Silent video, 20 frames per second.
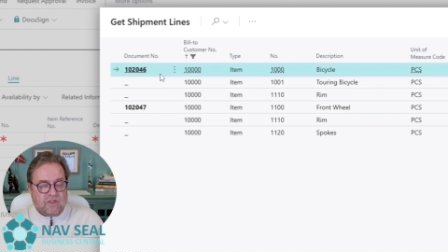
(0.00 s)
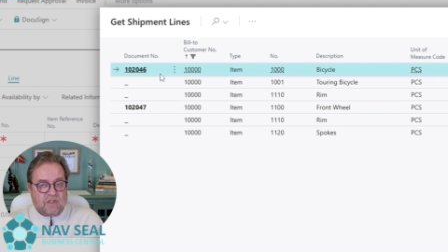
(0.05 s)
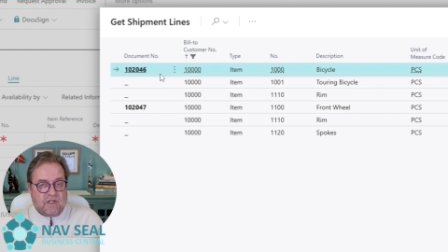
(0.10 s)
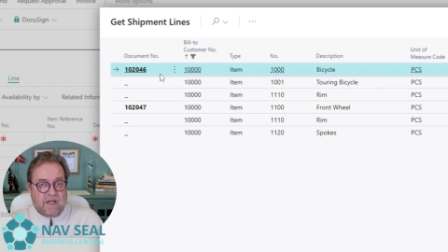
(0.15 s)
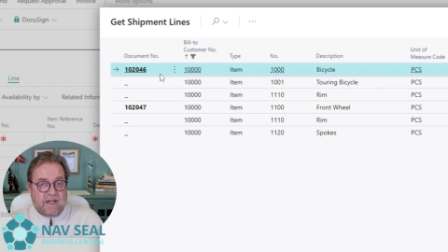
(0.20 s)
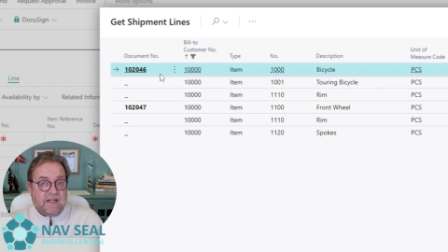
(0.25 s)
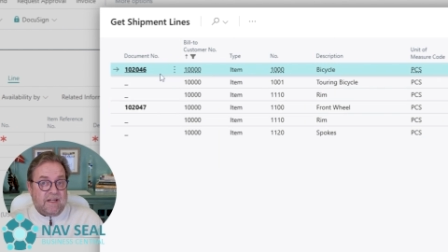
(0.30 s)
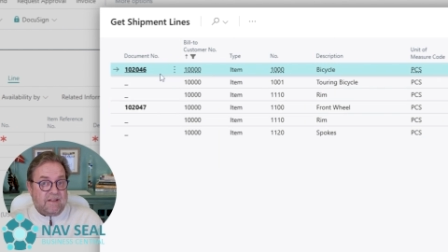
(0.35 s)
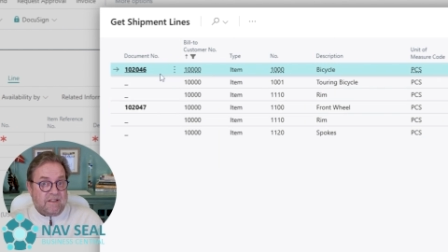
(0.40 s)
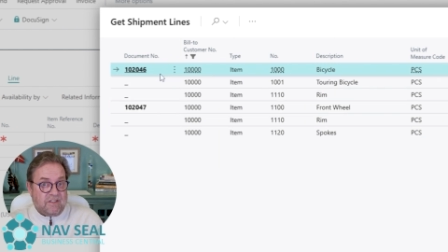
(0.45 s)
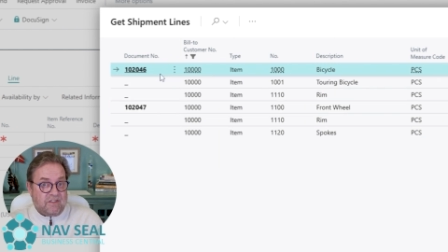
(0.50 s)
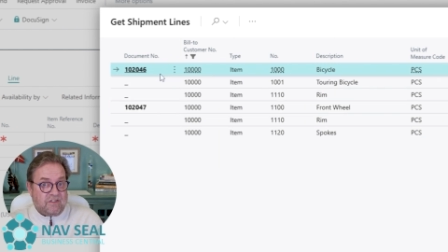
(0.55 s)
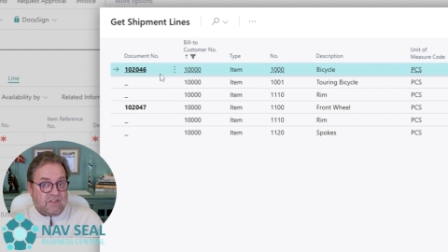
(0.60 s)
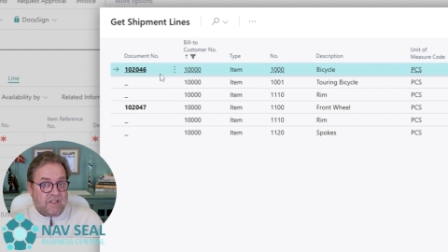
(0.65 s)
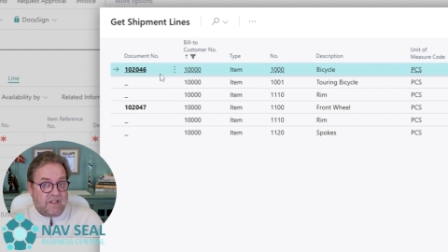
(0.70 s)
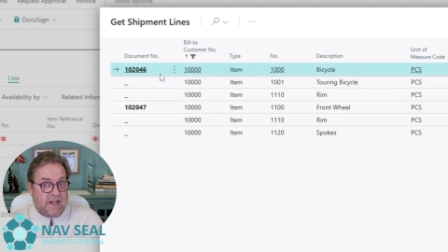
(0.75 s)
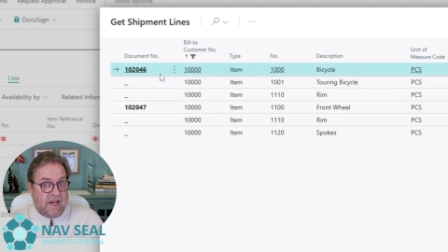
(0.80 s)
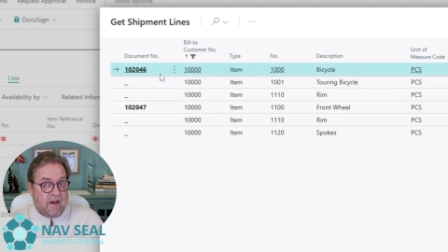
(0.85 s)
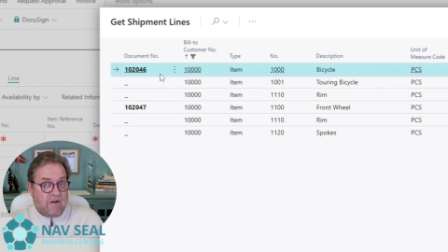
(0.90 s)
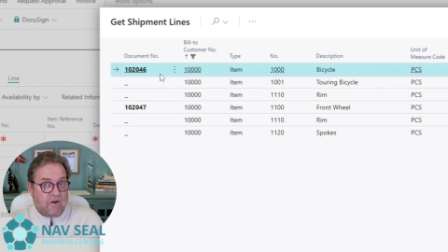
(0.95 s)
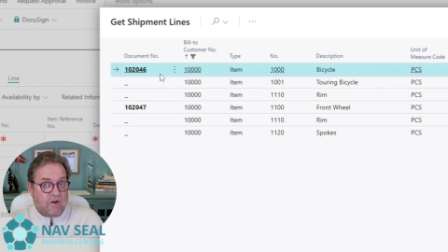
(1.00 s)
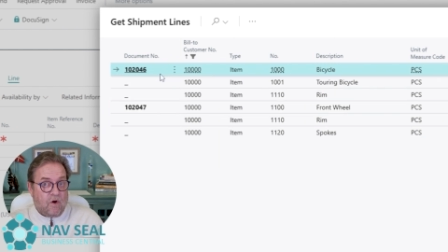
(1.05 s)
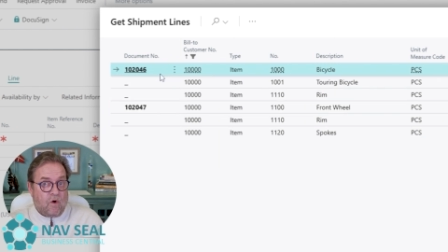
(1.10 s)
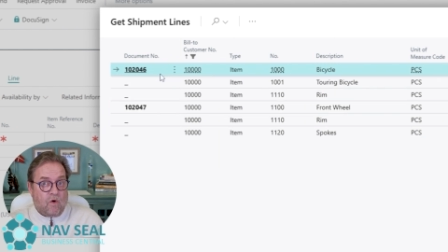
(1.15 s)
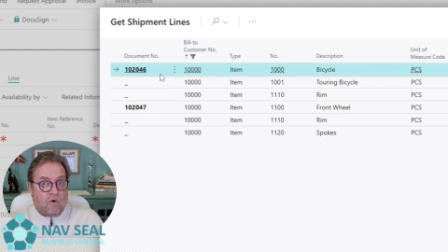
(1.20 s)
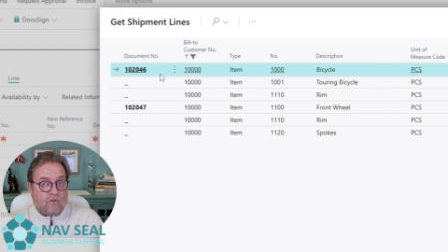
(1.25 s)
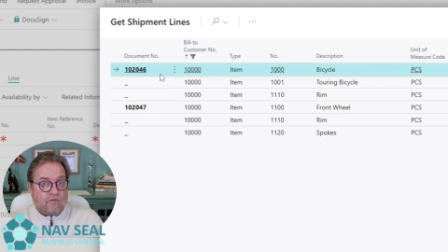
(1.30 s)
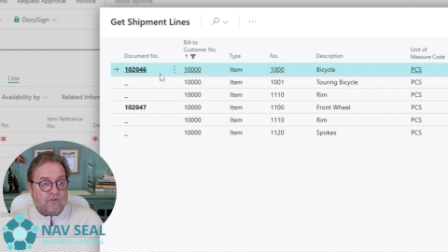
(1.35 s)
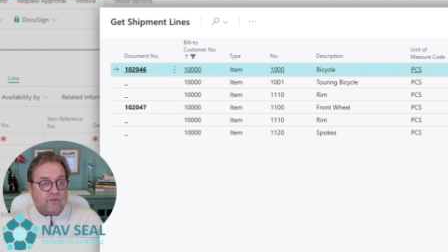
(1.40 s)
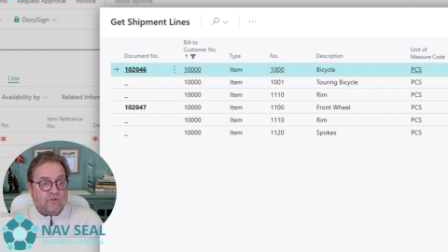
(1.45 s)
and in this scenario
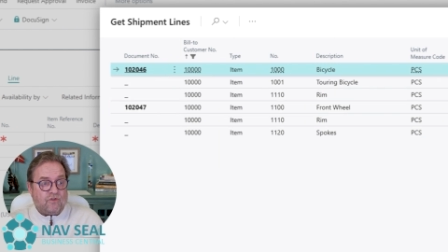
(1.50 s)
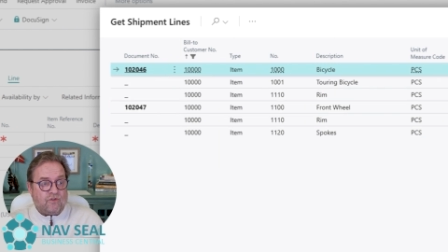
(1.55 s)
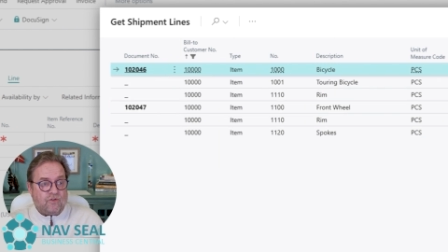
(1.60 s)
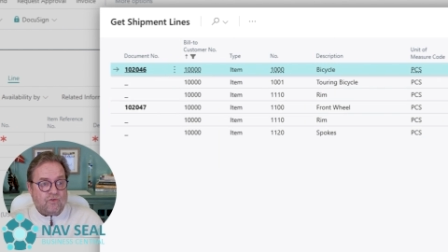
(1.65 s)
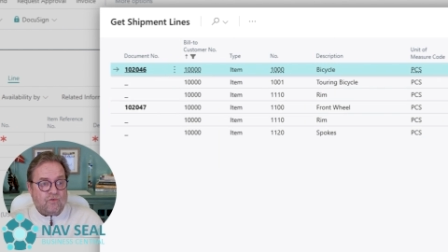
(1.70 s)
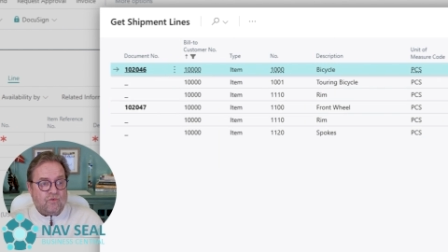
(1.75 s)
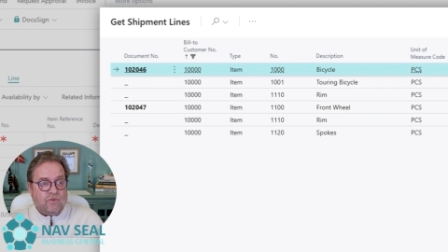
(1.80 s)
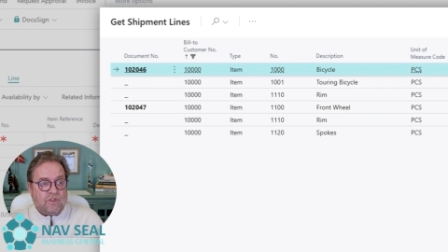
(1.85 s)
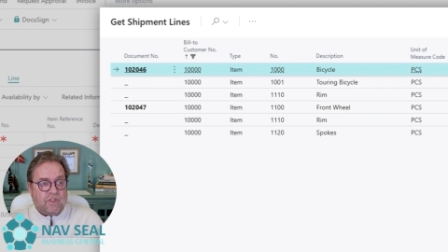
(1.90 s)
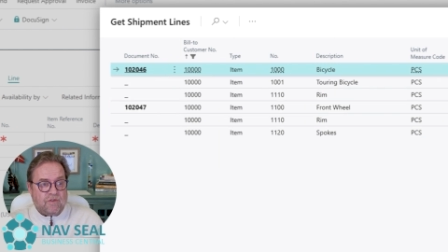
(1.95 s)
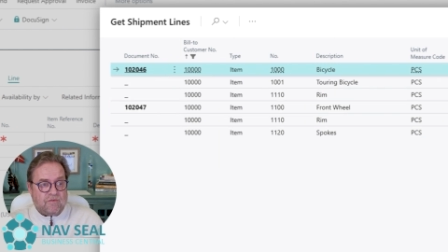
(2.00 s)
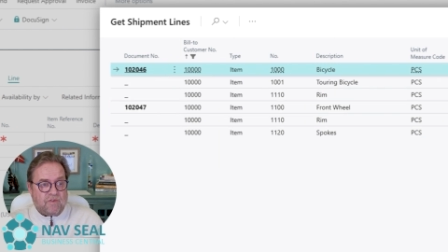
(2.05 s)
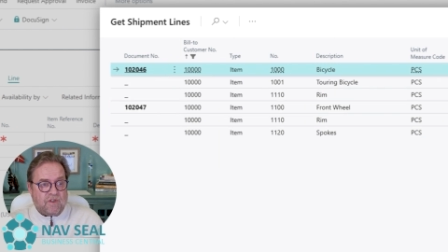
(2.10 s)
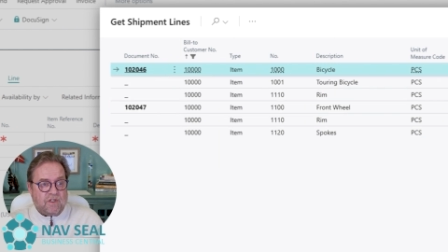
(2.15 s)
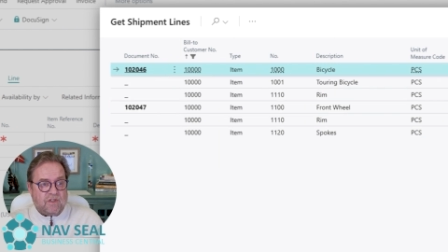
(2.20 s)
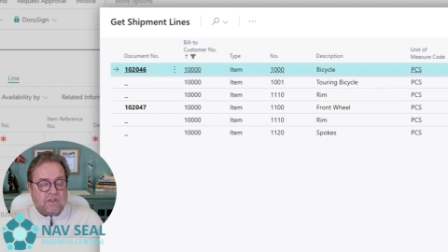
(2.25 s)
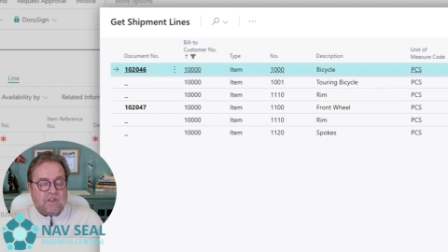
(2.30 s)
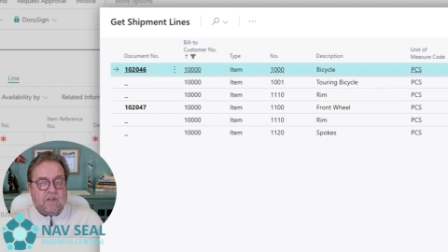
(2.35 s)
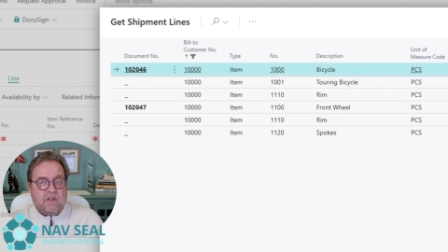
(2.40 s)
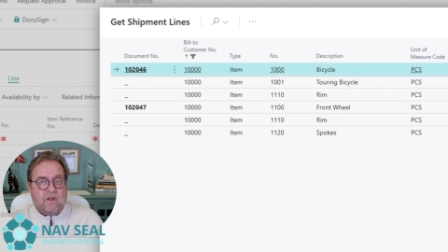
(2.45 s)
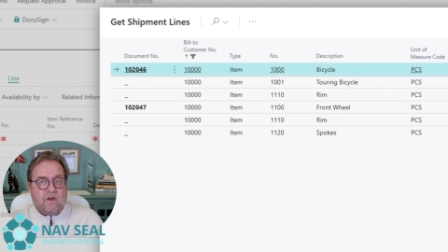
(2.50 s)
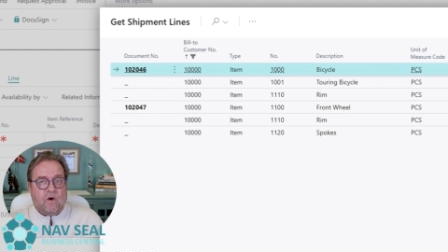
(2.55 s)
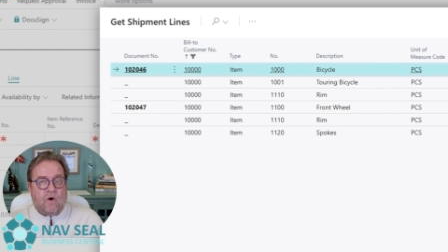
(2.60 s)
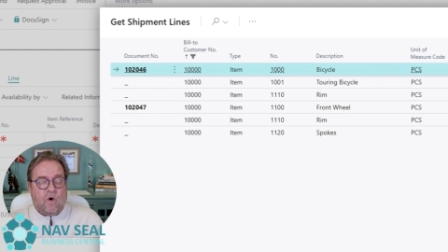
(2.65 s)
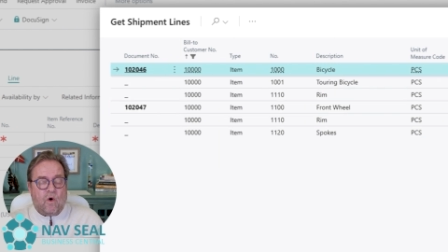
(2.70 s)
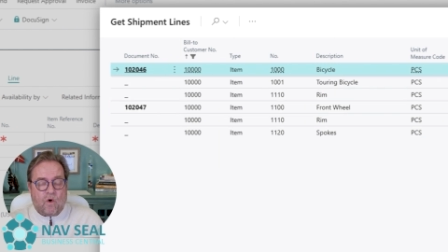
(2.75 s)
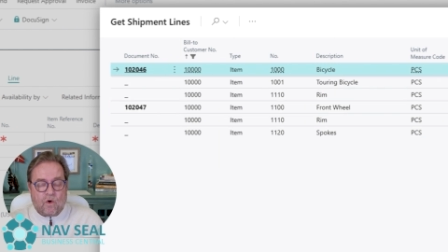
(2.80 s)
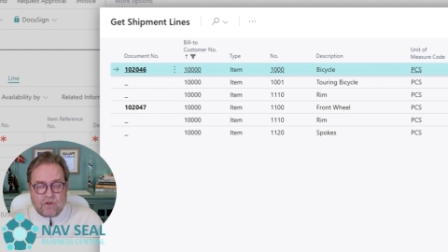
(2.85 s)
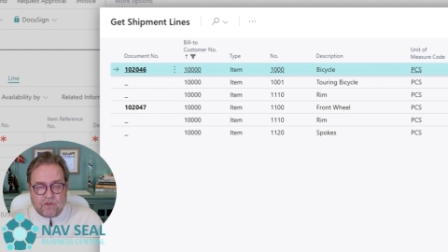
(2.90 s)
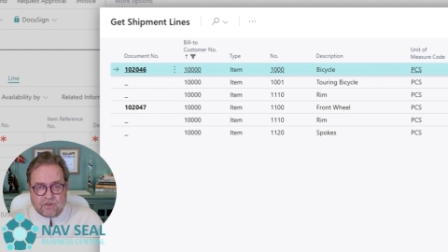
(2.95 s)
also 2 different
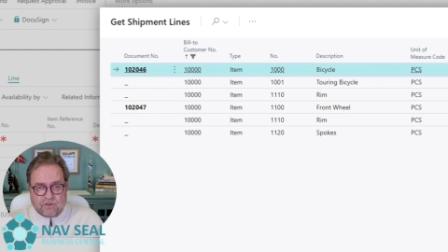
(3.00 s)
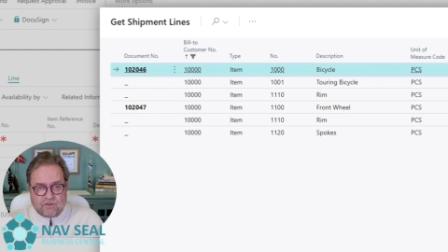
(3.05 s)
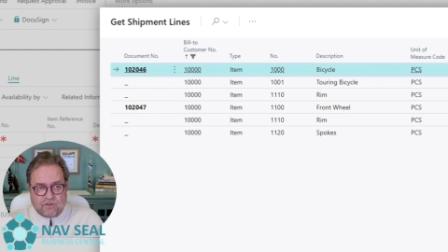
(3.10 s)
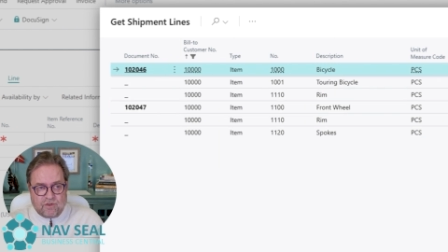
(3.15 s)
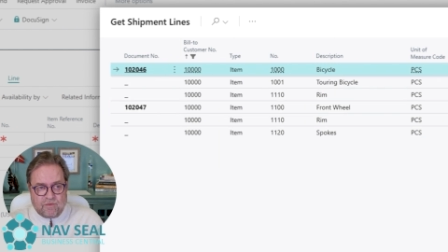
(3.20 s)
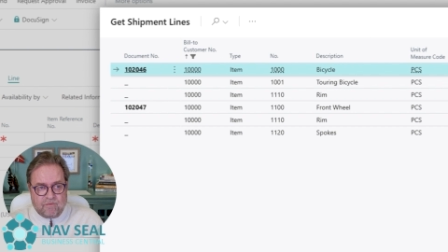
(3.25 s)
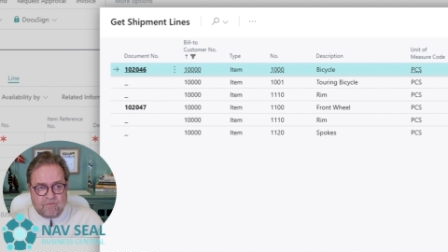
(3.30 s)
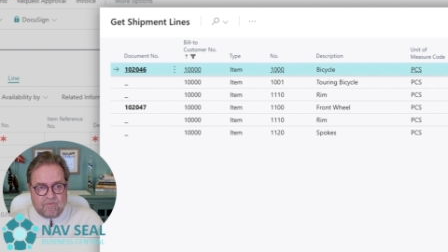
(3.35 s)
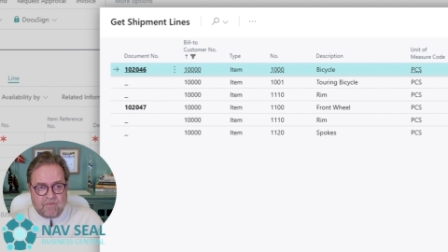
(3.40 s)
orders.